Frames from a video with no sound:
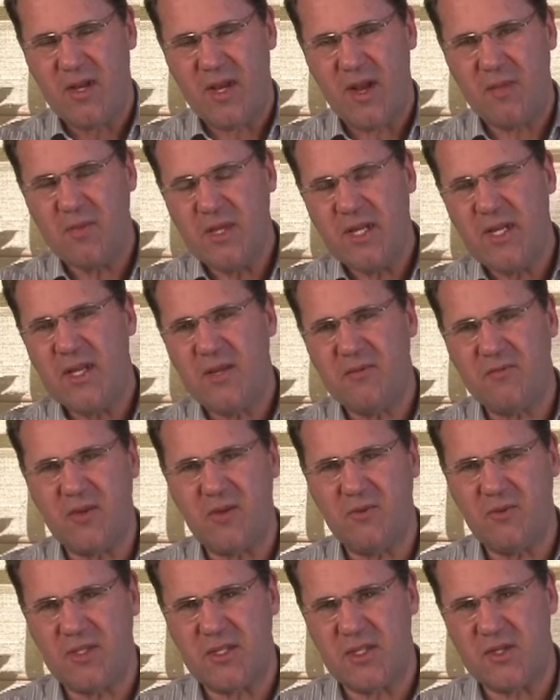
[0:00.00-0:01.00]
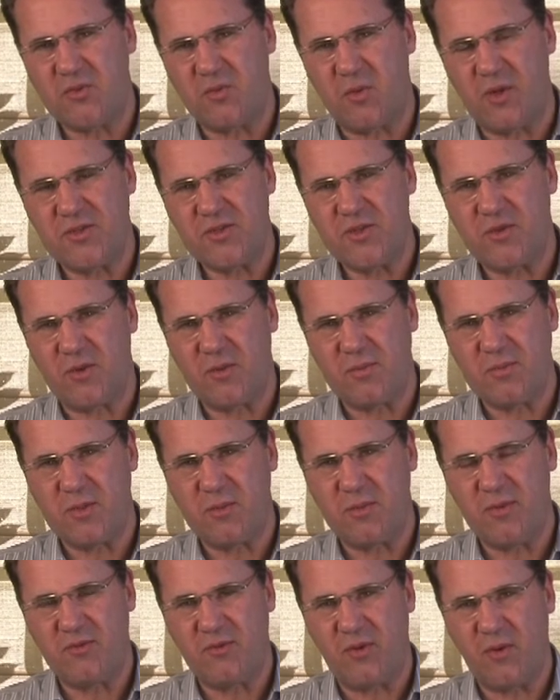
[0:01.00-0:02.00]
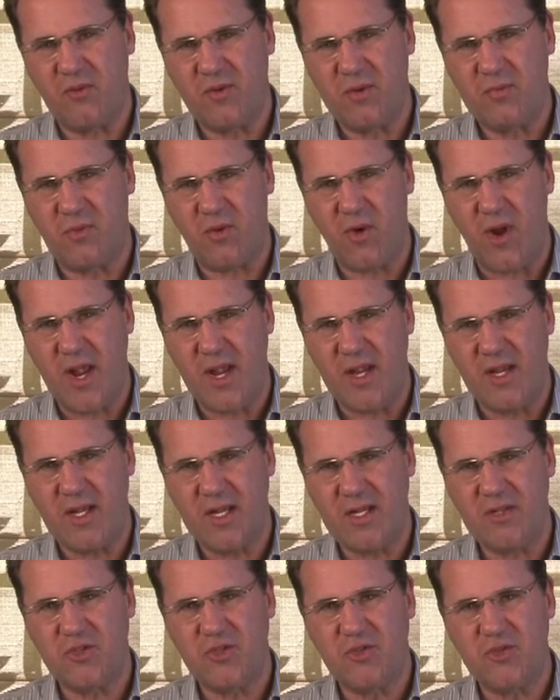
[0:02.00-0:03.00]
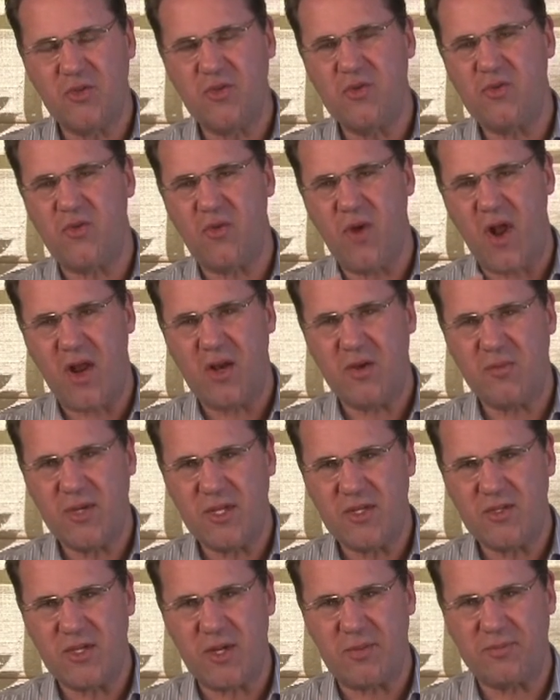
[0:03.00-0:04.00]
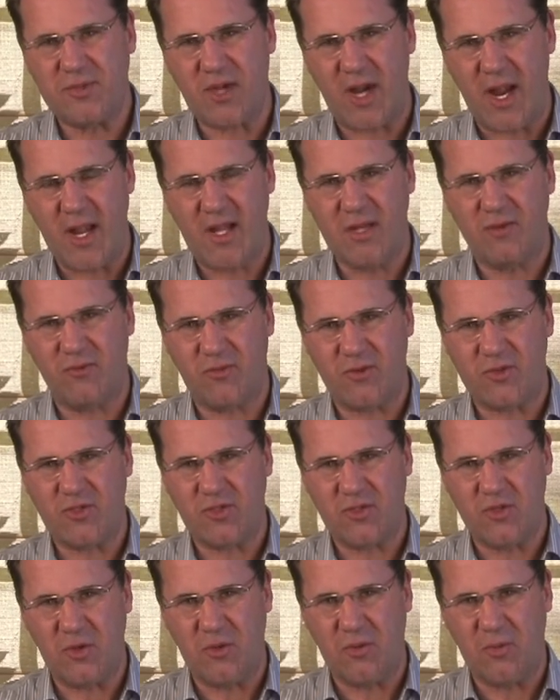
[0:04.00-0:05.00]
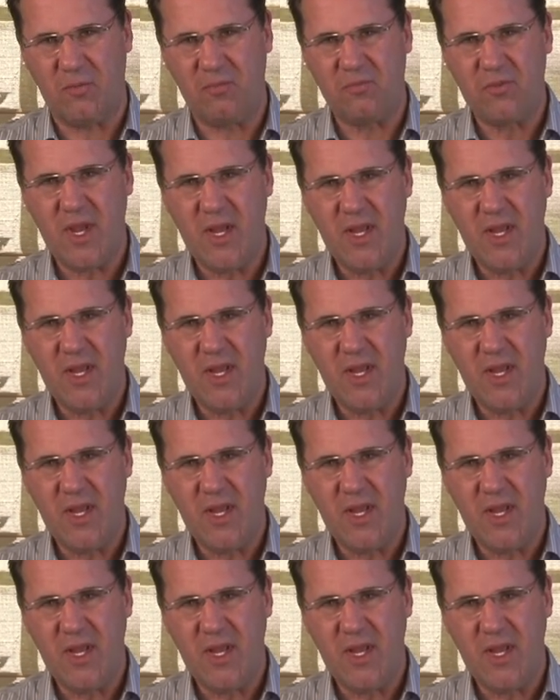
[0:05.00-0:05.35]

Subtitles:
Let me leave you with this one scripture before we pray. It's Deuteronomy chapter 8, verse 2.